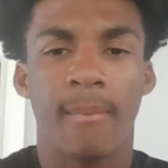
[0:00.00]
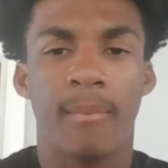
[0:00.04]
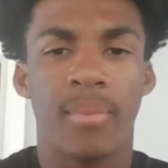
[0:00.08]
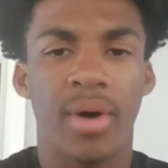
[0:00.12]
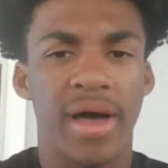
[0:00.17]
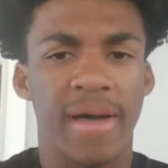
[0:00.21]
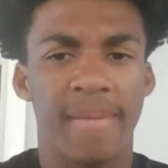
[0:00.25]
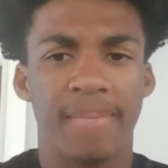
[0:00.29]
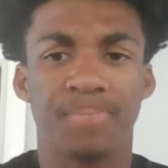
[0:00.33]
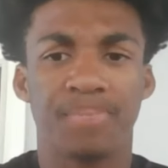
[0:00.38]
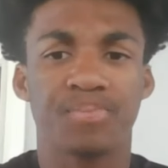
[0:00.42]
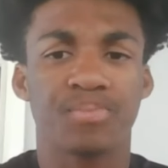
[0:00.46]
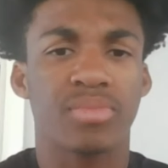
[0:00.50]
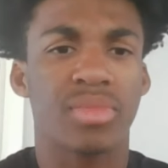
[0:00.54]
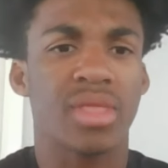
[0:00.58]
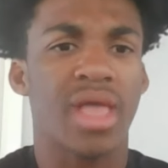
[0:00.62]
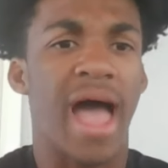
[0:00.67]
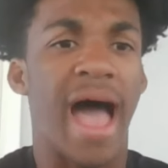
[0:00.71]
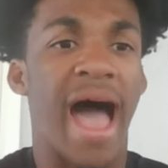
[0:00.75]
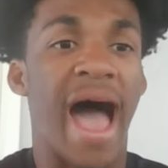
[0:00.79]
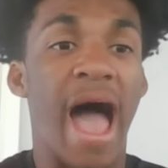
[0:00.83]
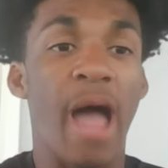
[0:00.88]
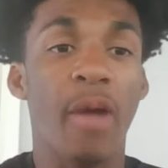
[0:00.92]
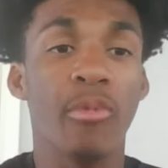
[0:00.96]
But
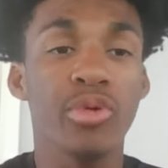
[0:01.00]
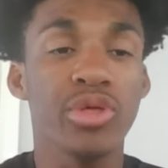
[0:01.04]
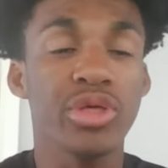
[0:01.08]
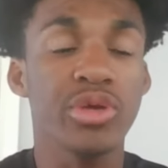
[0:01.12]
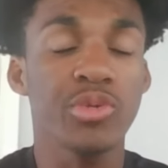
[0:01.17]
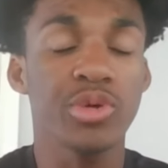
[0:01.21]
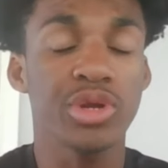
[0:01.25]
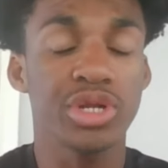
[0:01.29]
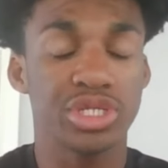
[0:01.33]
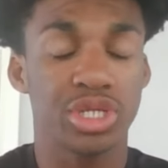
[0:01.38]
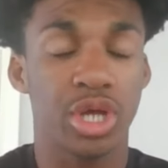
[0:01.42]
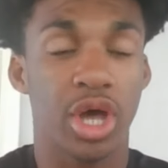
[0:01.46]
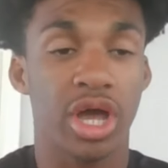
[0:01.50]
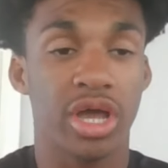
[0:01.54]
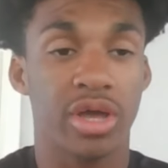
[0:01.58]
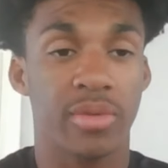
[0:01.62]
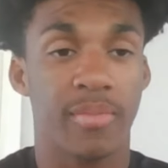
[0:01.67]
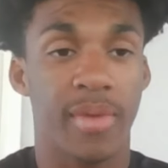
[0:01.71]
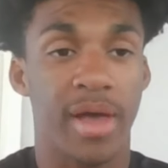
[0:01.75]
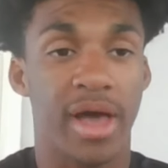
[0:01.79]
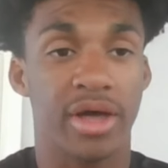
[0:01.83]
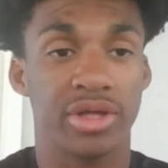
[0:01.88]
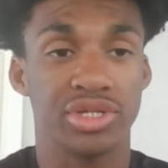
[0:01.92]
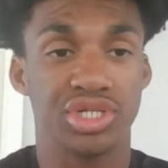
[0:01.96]
I really want to talk
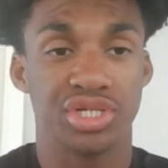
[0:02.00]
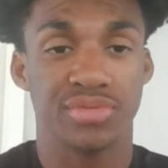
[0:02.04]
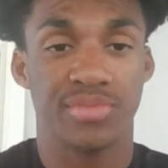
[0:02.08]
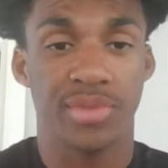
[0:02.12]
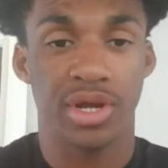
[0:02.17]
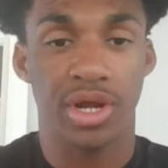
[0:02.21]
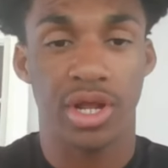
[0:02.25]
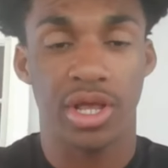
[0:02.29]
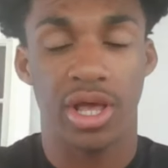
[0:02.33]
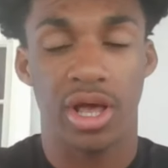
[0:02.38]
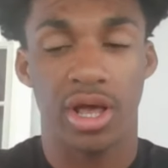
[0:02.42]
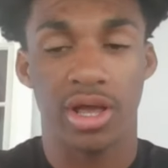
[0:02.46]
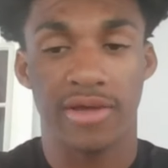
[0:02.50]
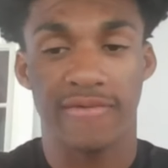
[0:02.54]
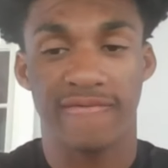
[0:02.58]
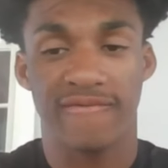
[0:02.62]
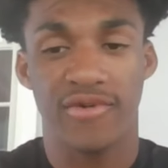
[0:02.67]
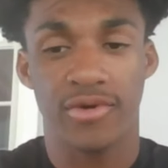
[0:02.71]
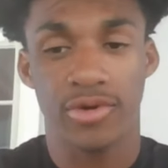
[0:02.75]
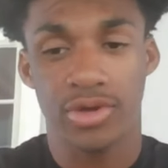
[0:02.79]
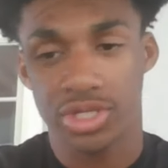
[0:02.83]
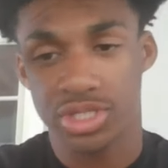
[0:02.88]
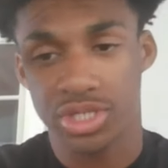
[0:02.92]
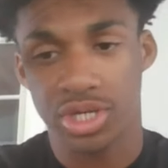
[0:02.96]
about Jameer Young and
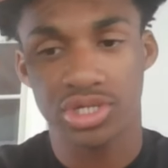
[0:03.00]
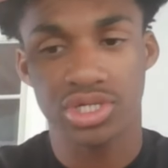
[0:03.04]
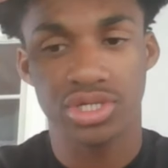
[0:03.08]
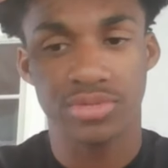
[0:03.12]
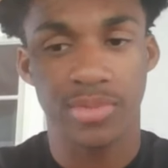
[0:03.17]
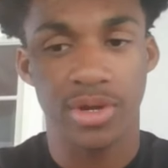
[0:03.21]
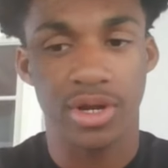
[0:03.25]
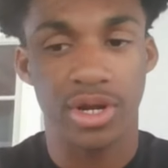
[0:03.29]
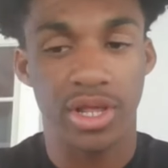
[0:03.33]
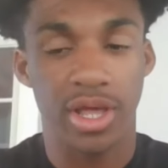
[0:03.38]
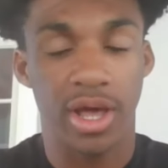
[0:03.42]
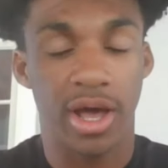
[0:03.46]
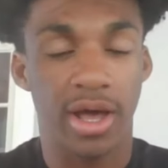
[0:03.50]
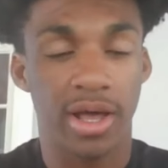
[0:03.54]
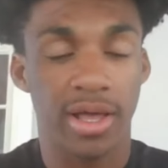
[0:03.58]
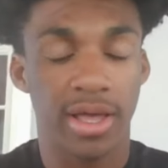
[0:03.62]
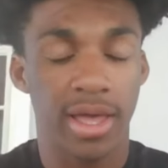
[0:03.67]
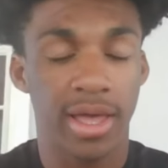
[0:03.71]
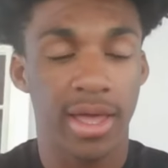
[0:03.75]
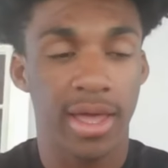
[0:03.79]
focus on Jameer Young.